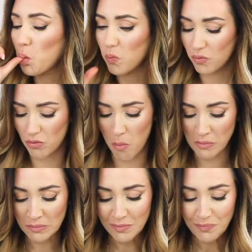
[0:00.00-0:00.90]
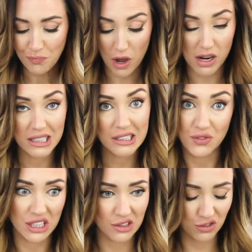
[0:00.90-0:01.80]
Mm. I have
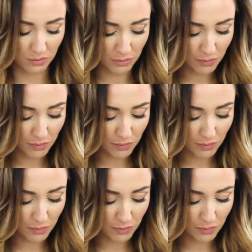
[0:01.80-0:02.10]
this